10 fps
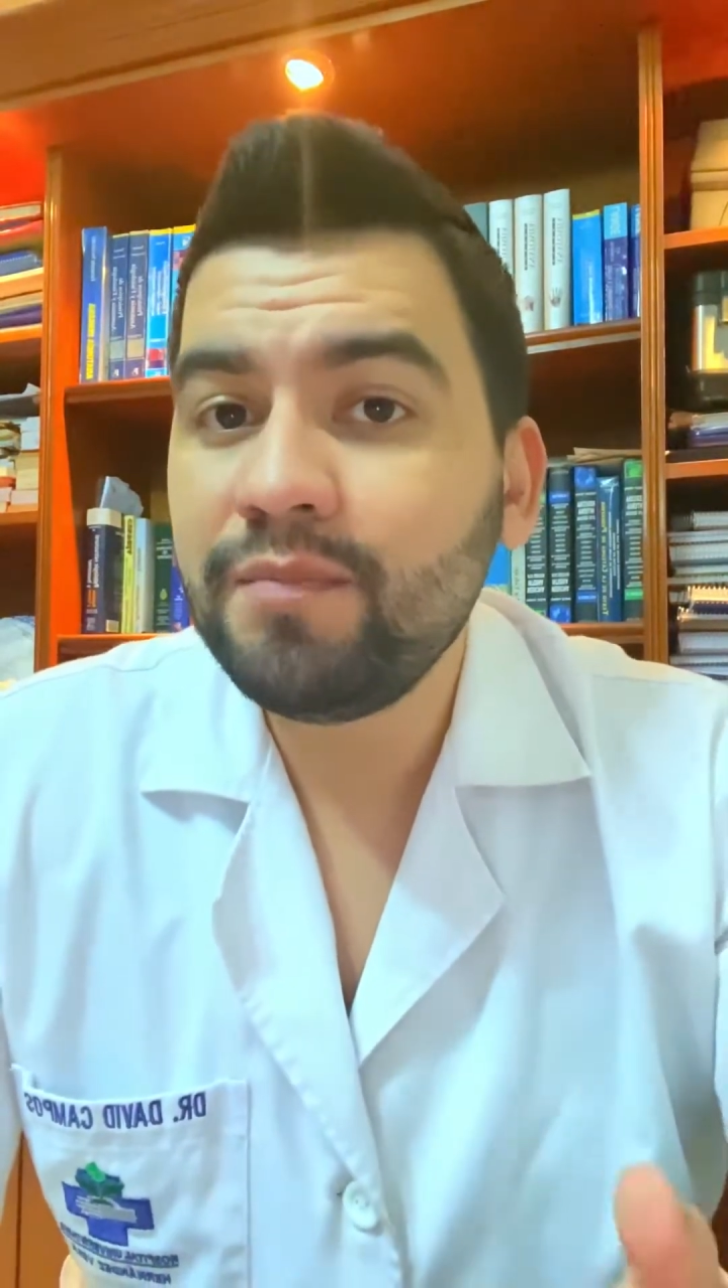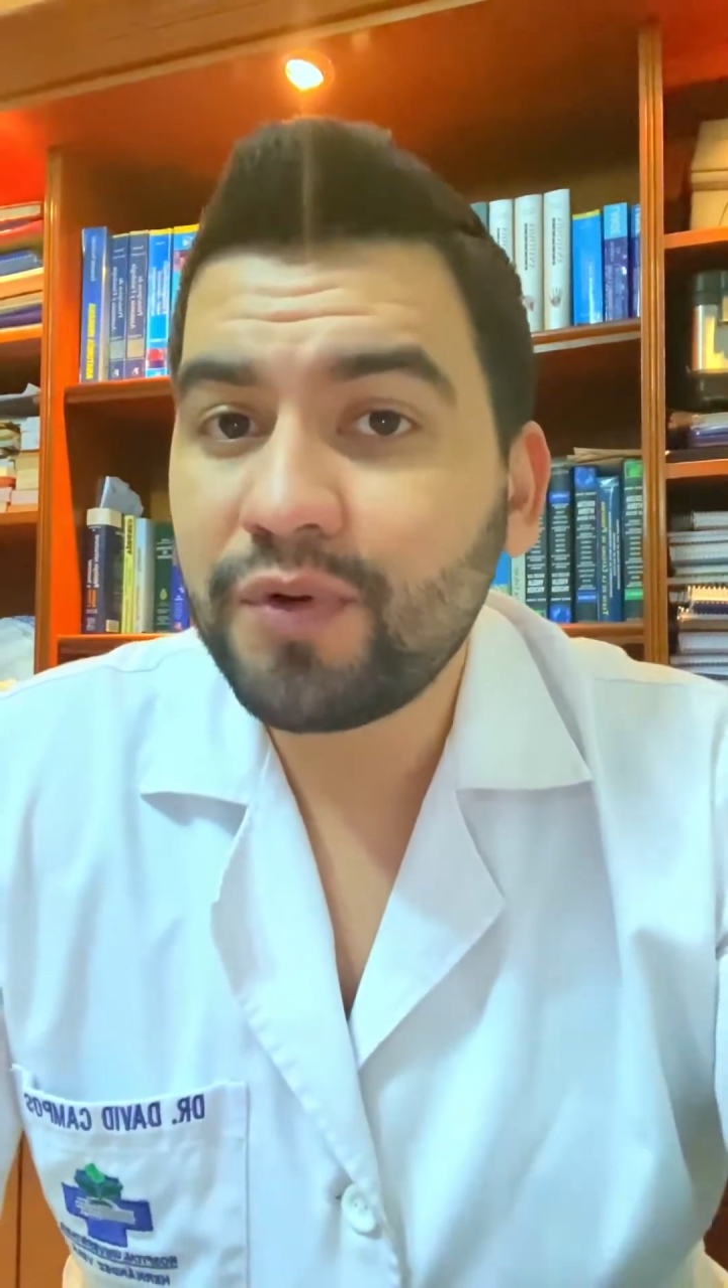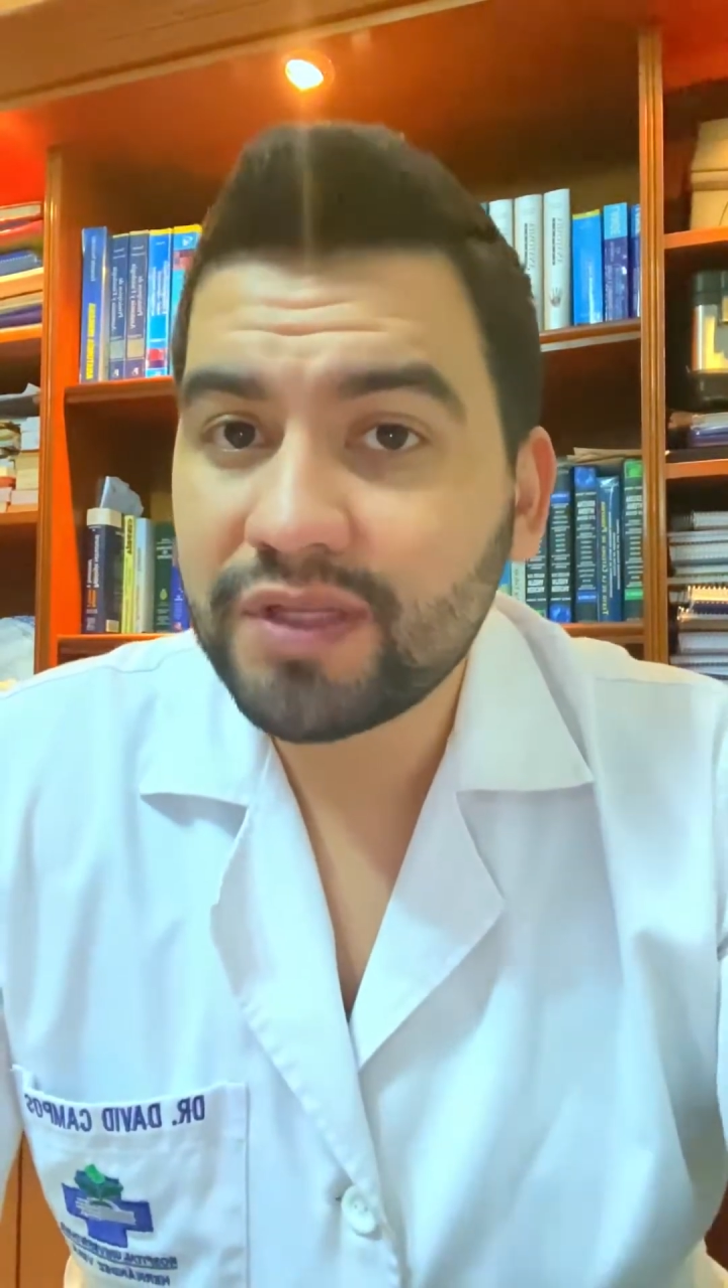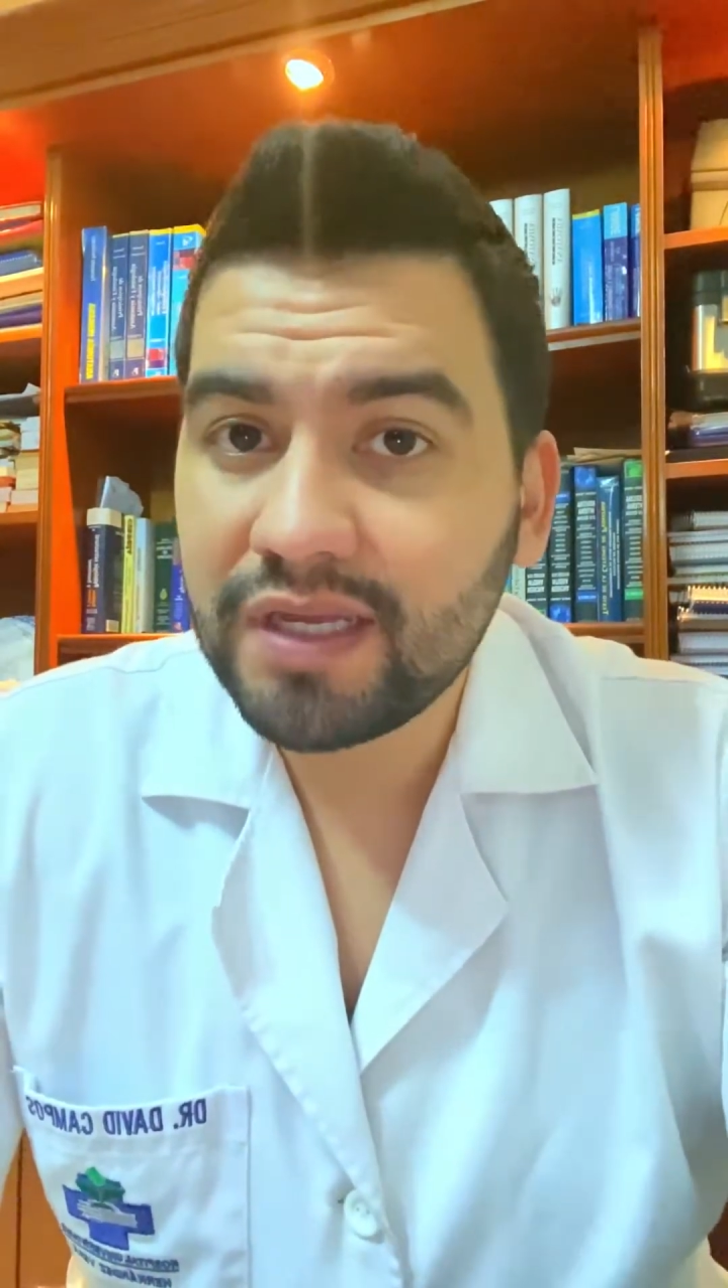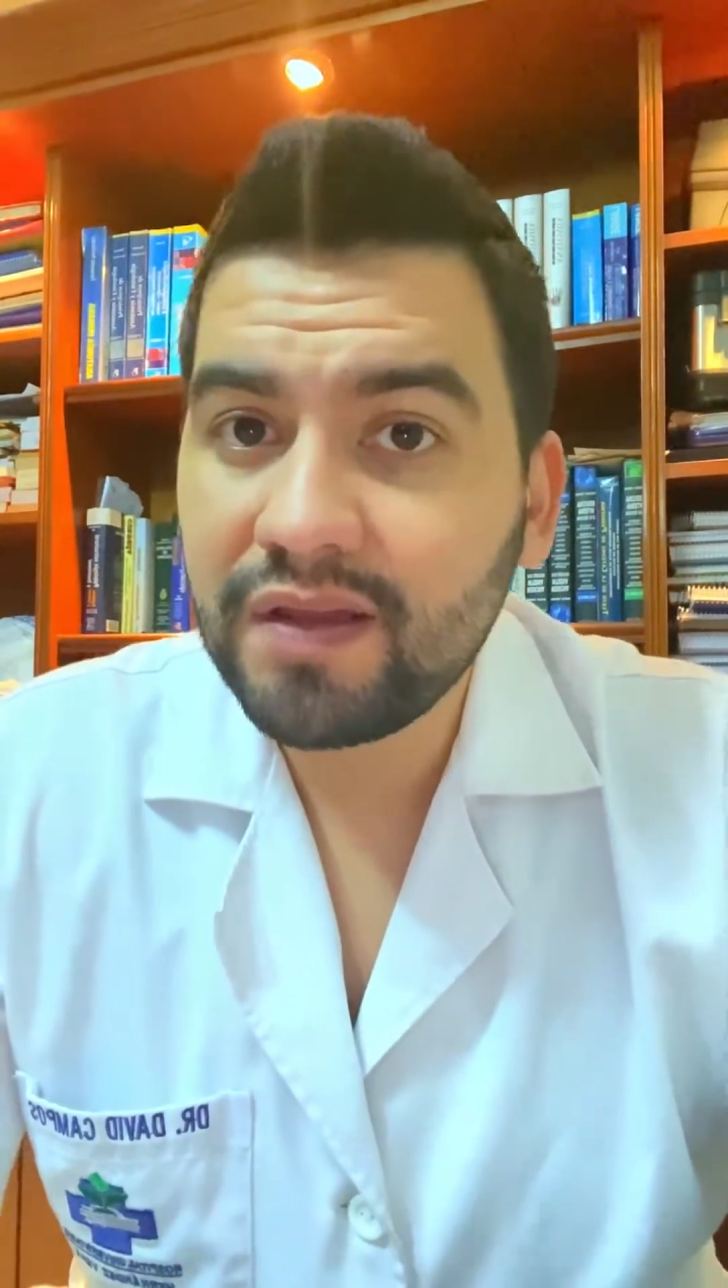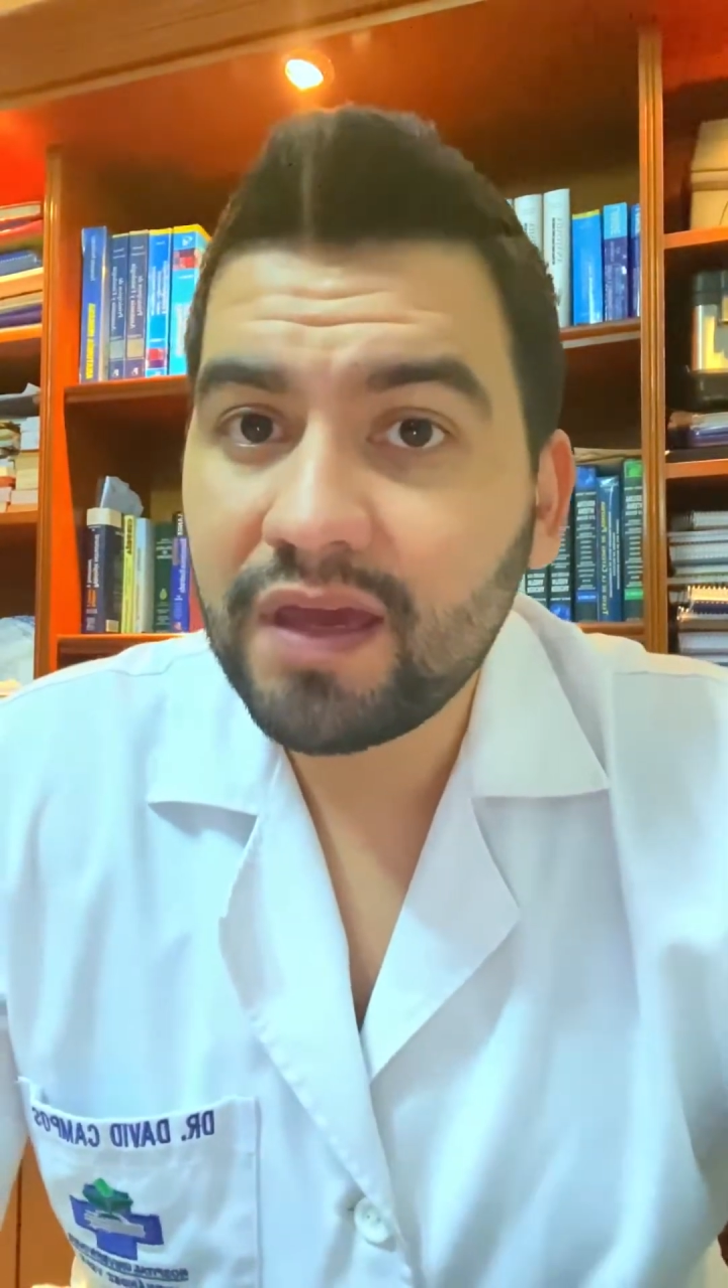see a